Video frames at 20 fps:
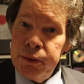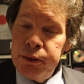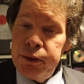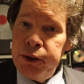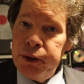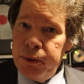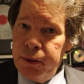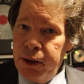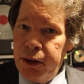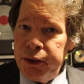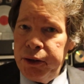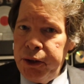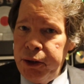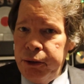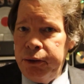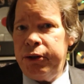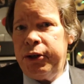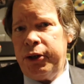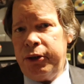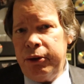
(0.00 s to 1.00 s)
You're on
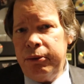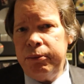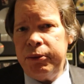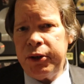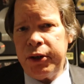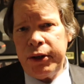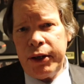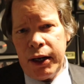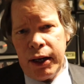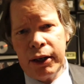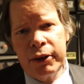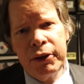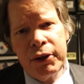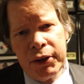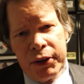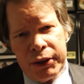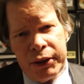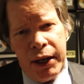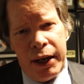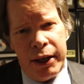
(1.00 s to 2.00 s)
YouTube, so you
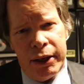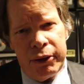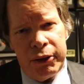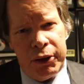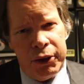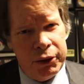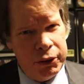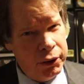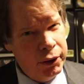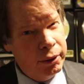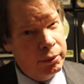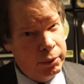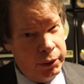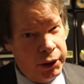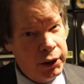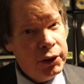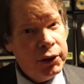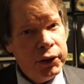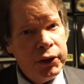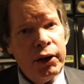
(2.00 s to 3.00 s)
understand YouTube, or
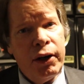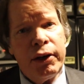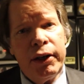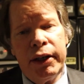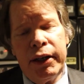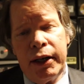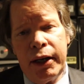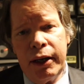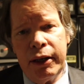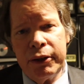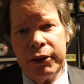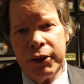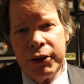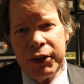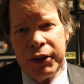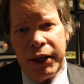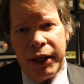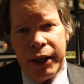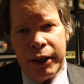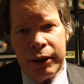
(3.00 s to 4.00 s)
you're starting to
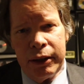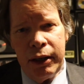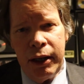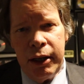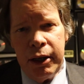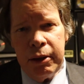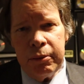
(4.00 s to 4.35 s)
understand,